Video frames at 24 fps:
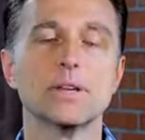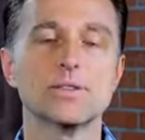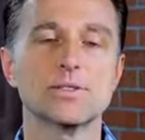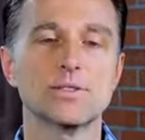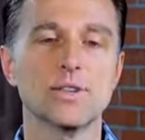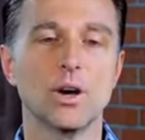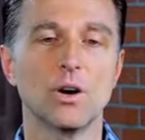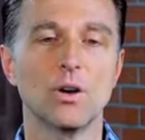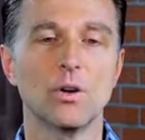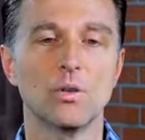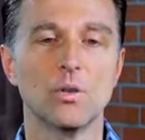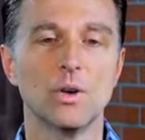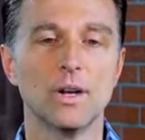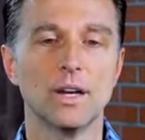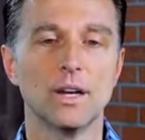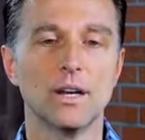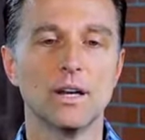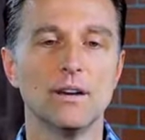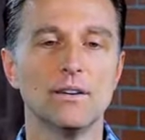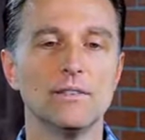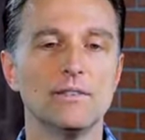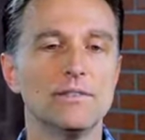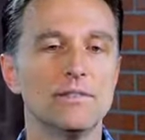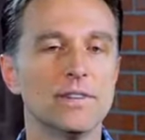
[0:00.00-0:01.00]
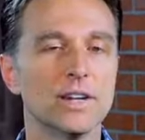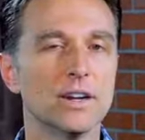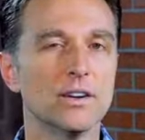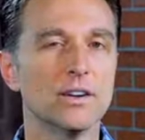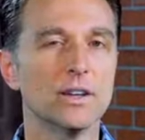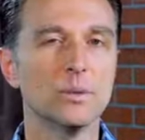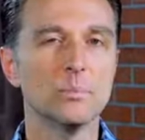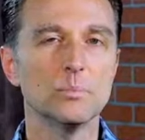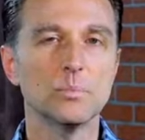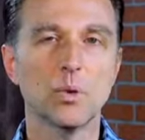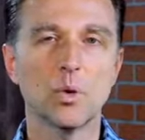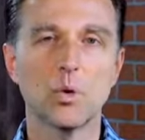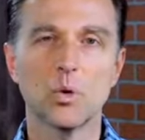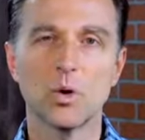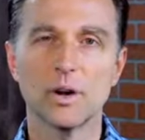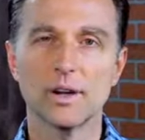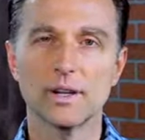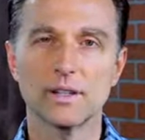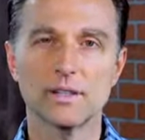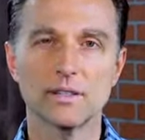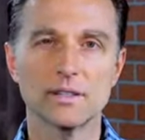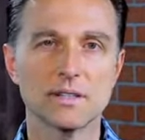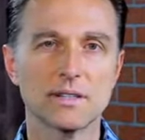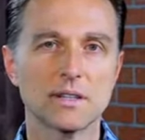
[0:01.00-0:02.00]
So Very
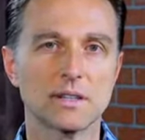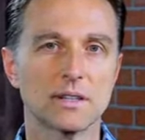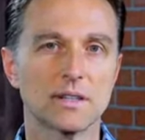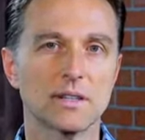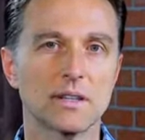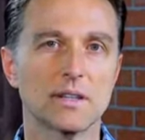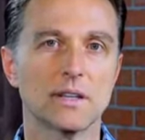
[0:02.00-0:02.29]
important,